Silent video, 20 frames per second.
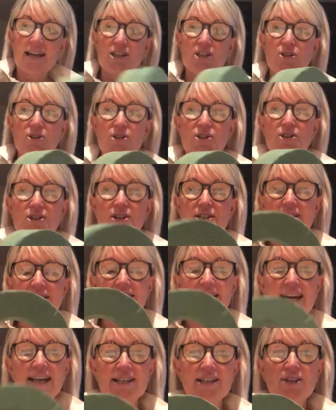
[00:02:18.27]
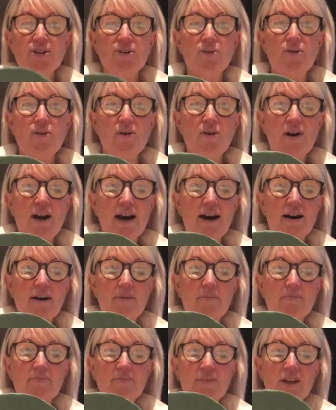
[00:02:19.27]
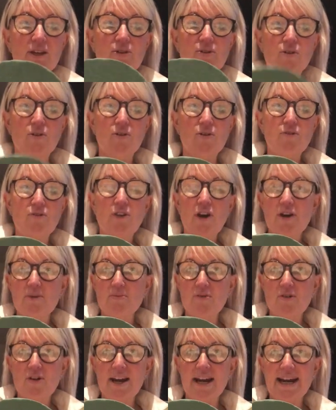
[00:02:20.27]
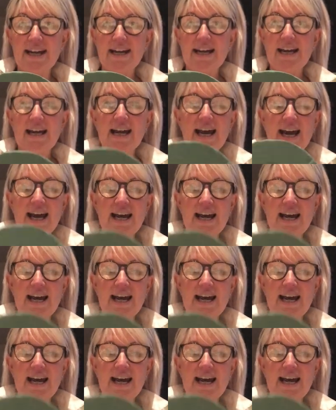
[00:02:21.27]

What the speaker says: You should take your foam ring